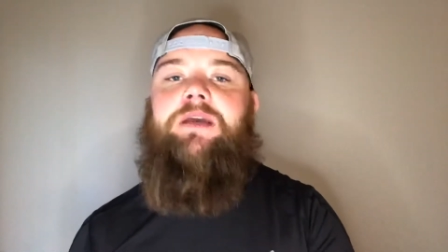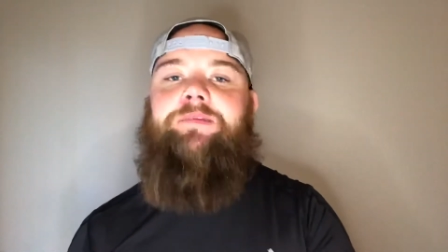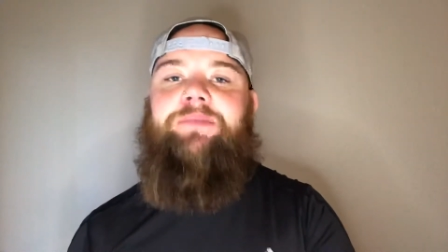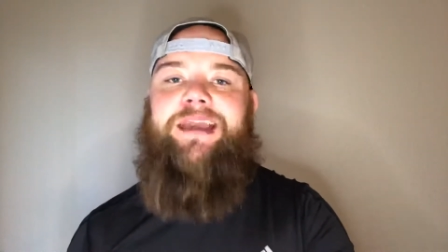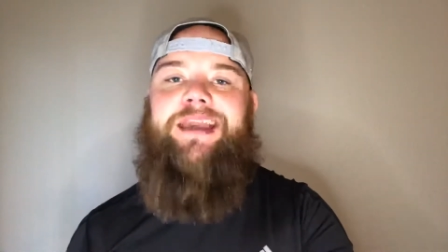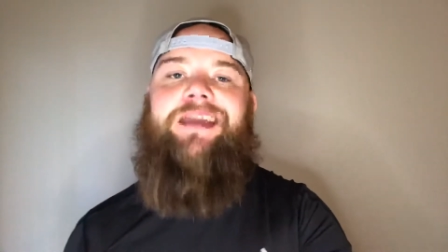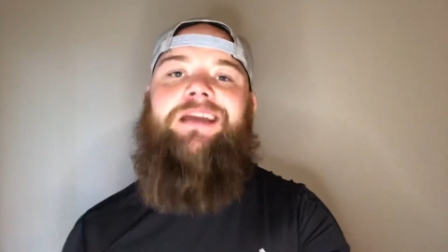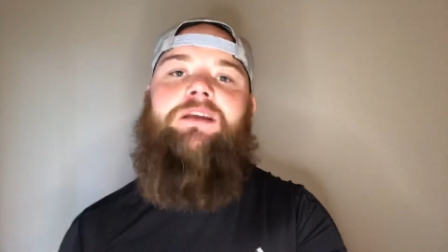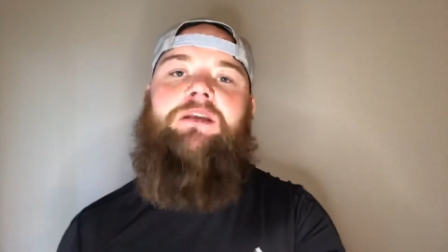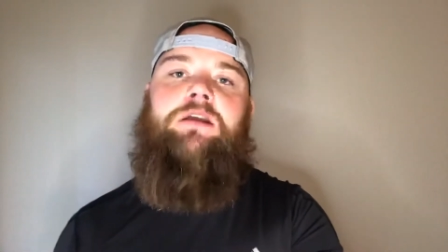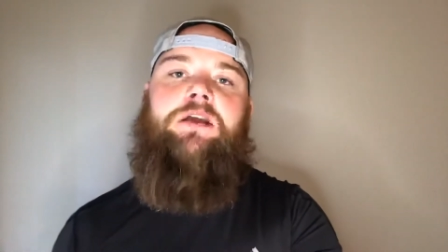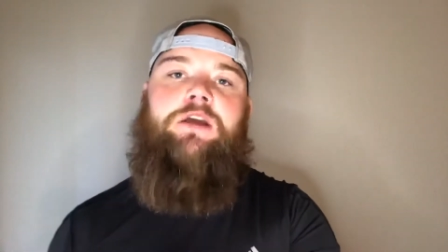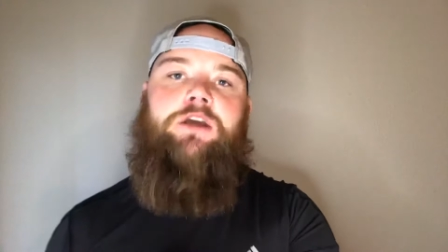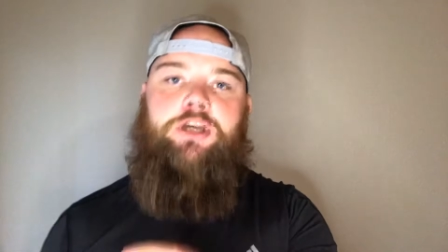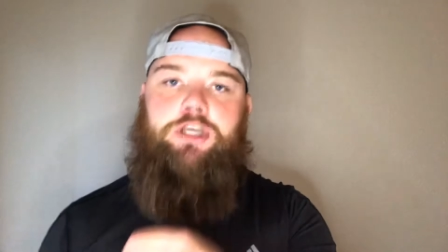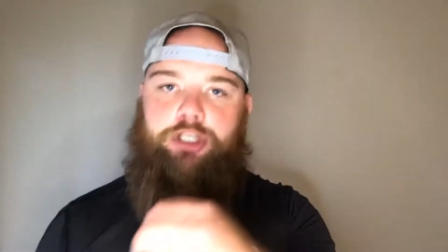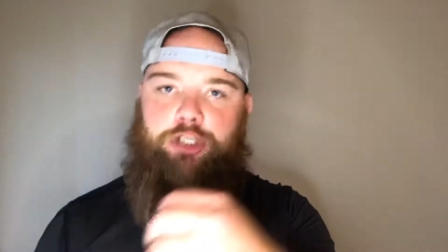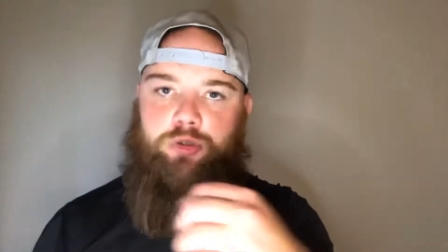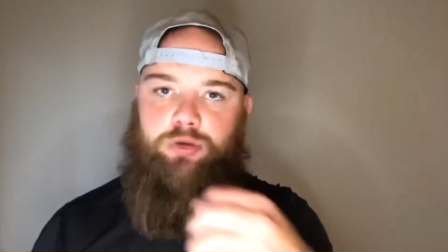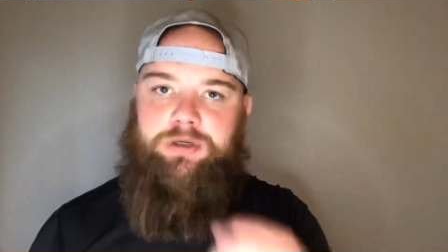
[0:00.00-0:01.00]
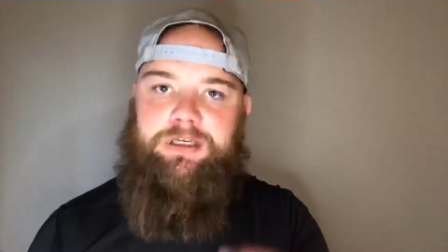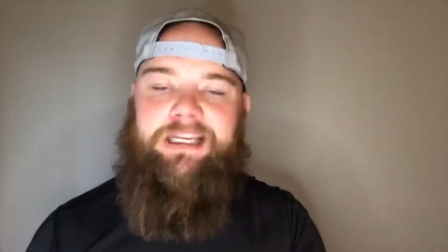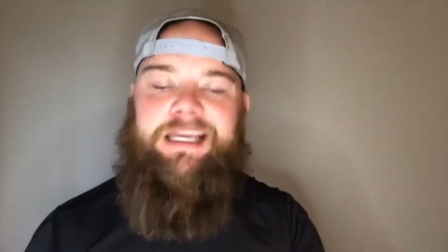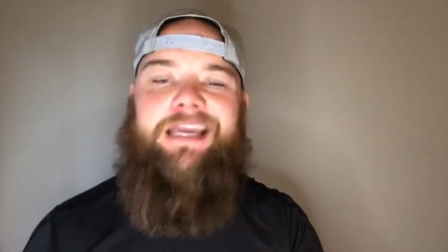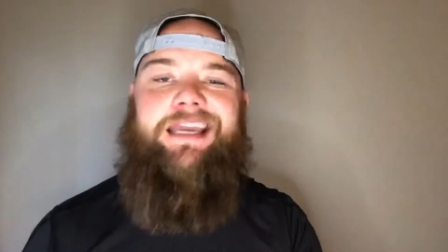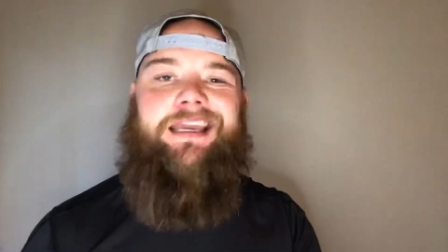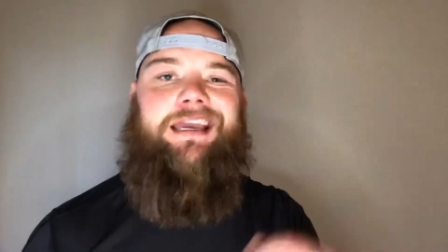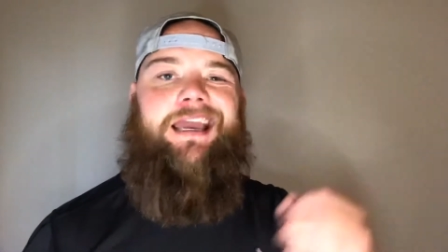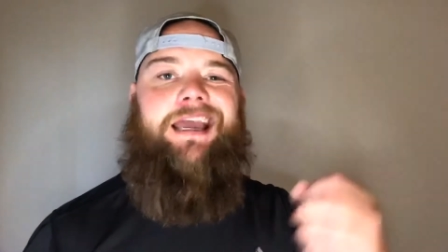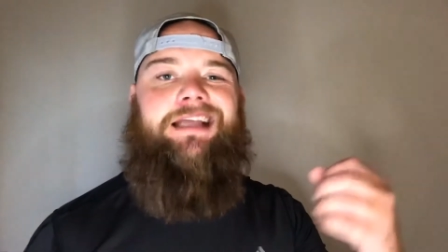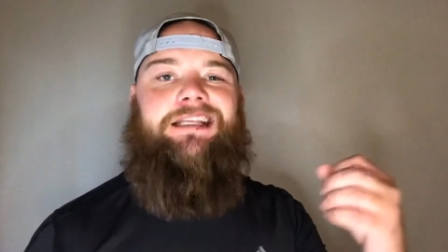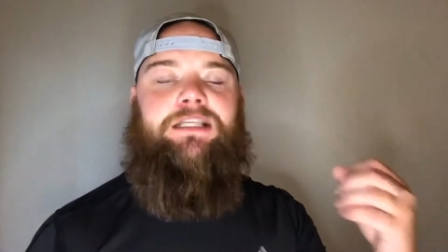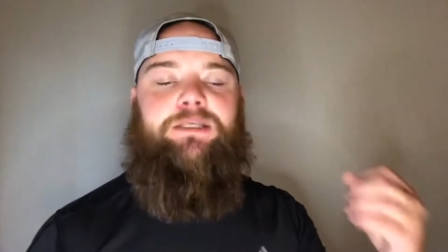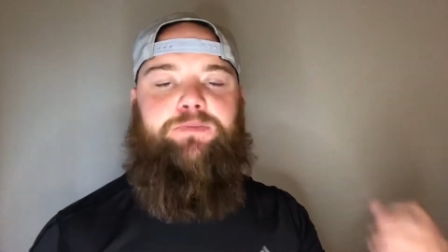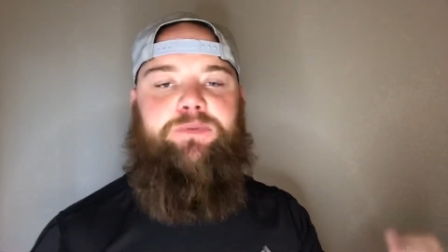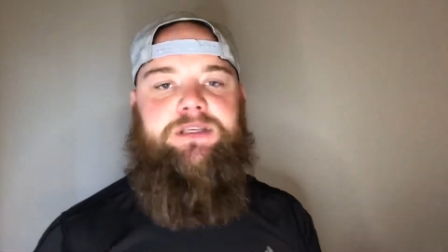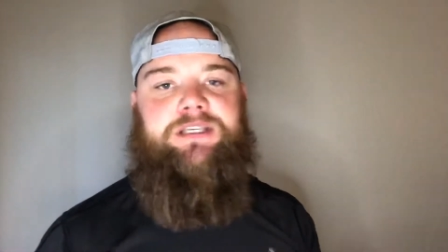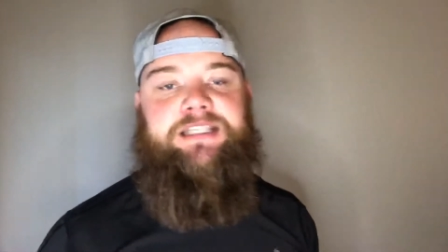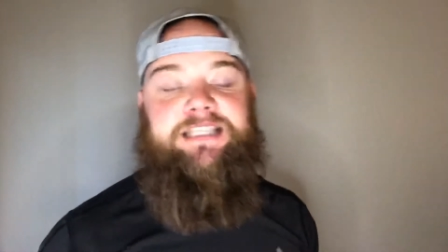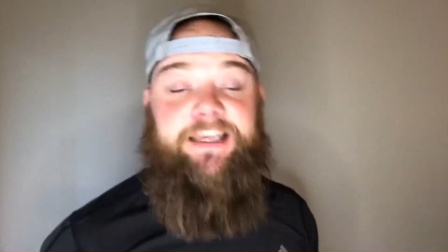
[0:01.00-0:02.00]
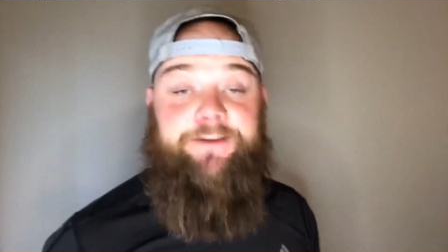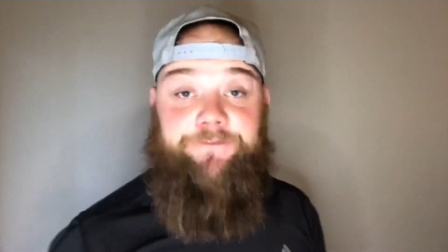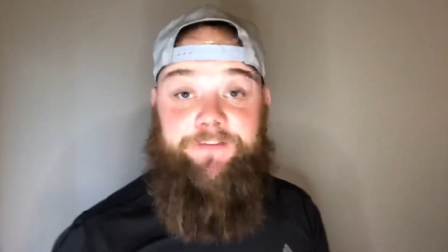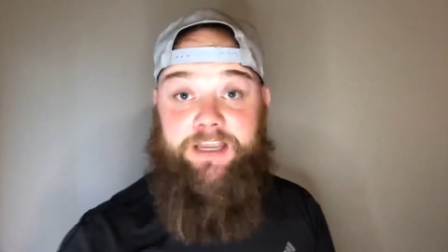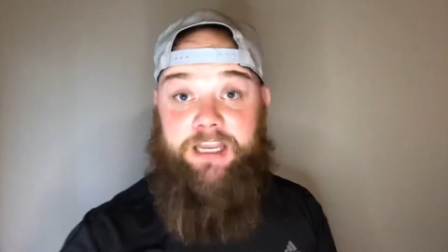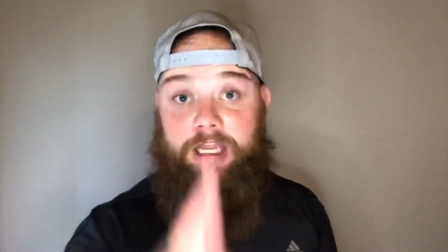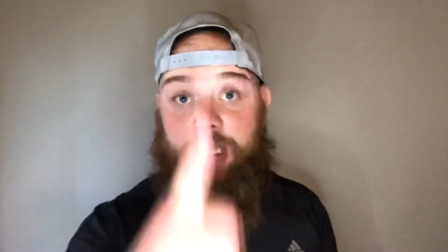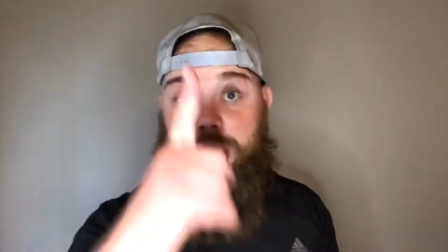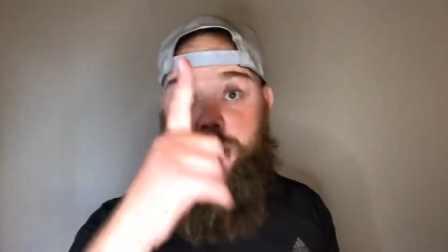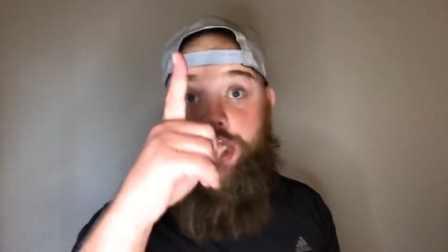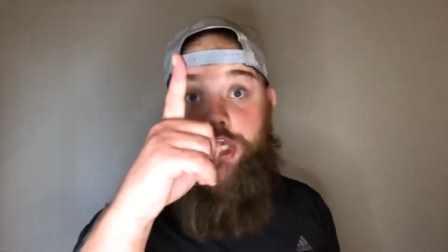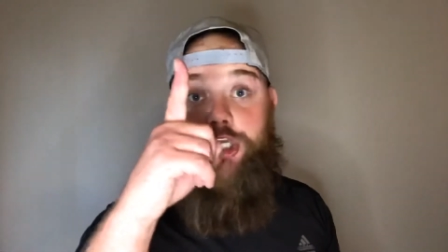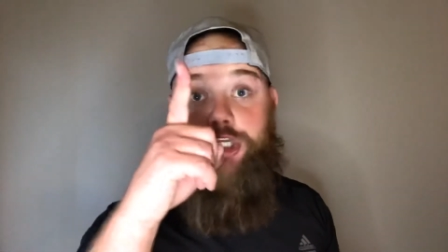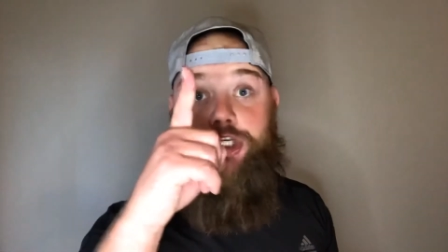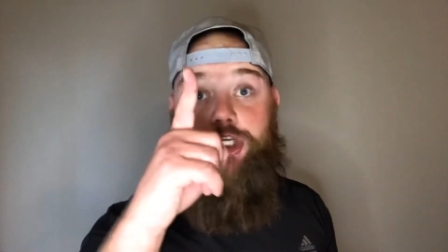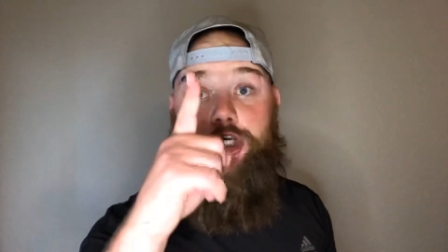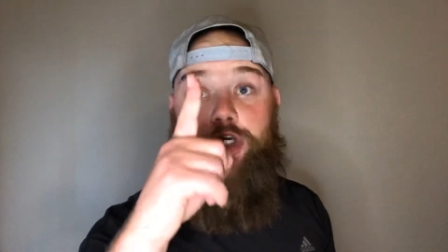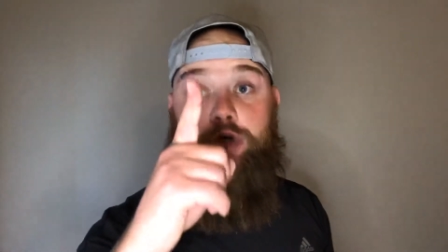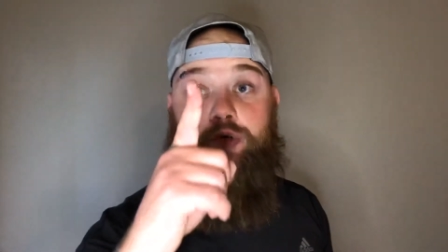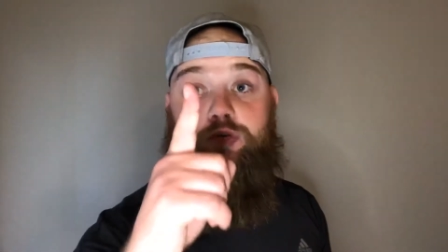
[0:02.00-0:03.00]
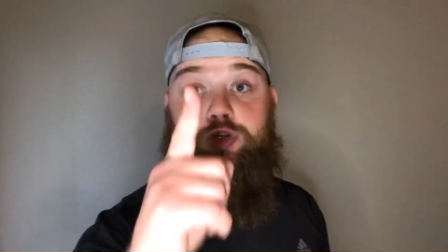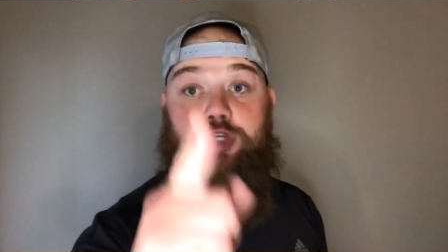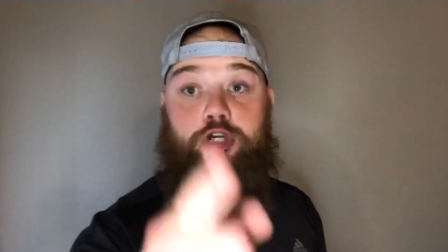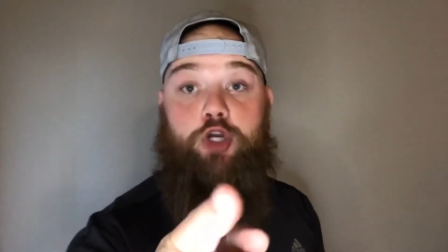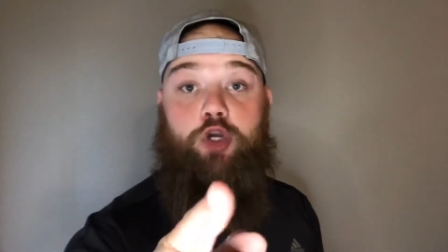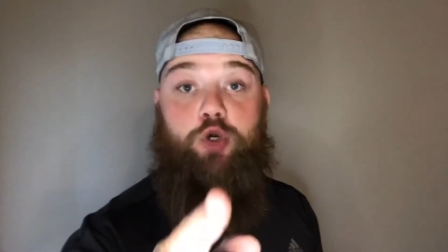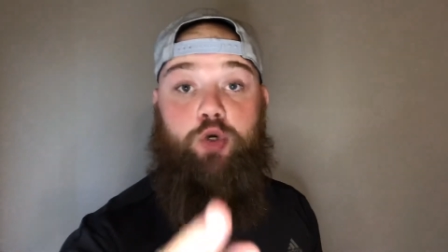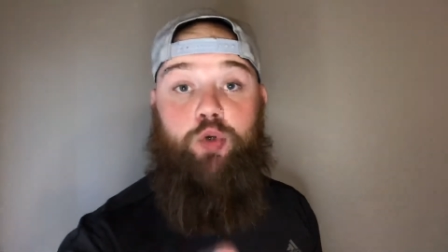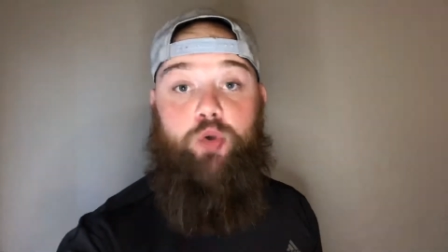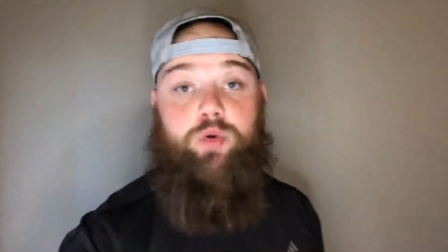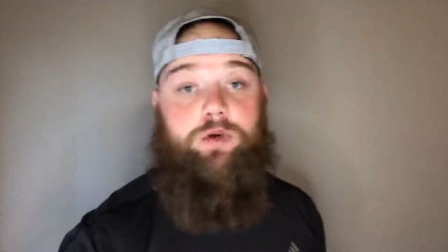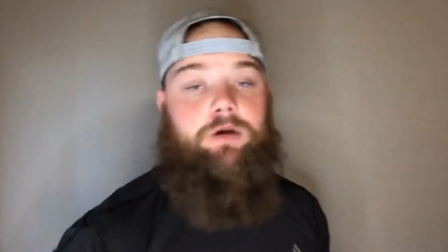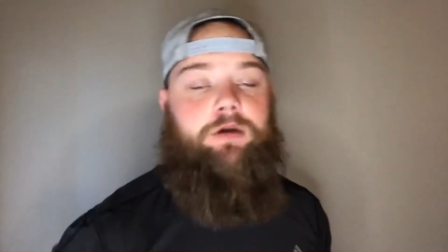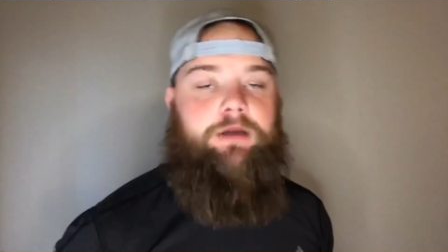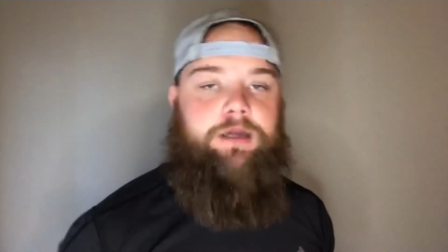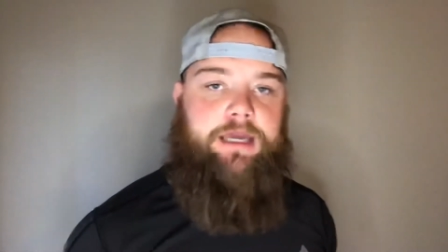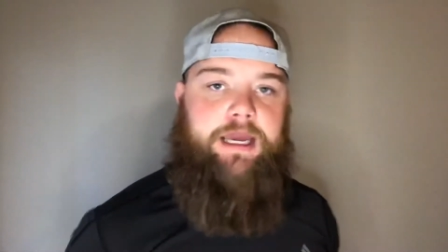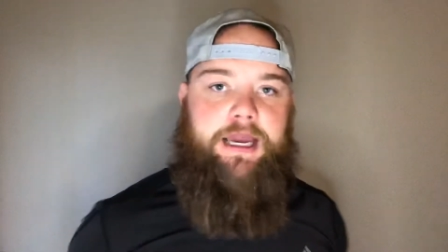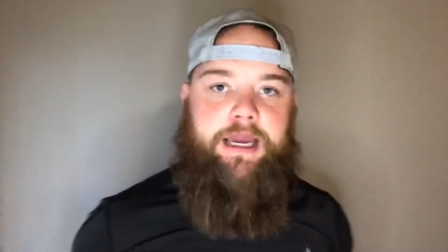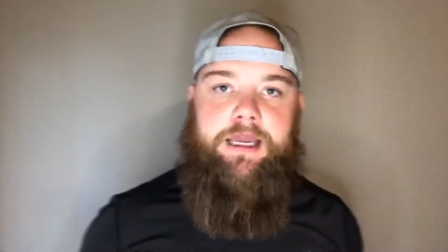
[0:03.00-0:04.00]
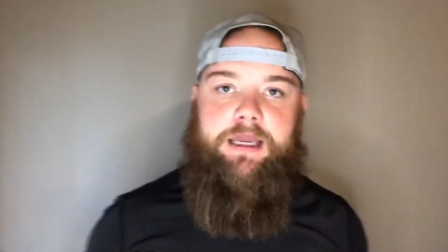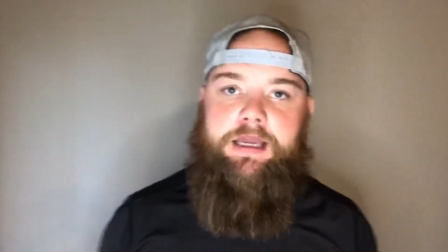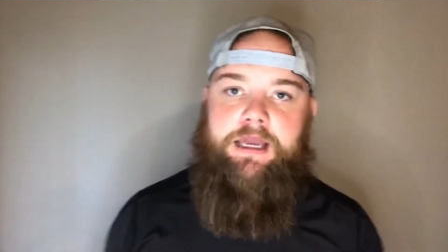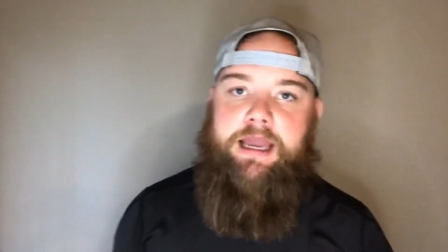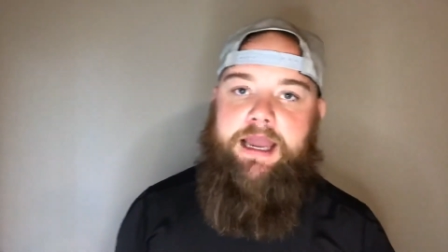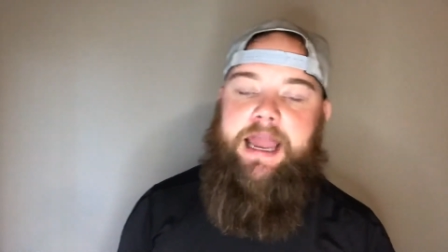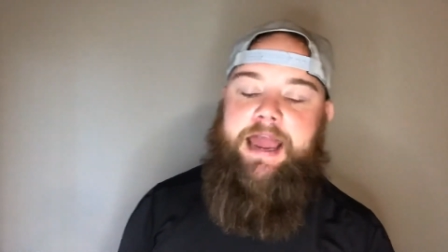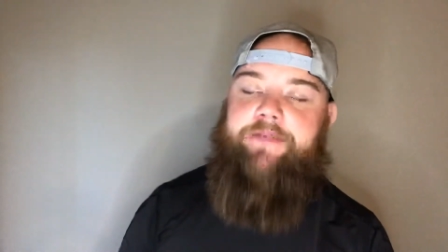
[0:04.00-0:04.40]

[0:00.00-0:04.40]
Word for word: Make it unique and specific to you, okay?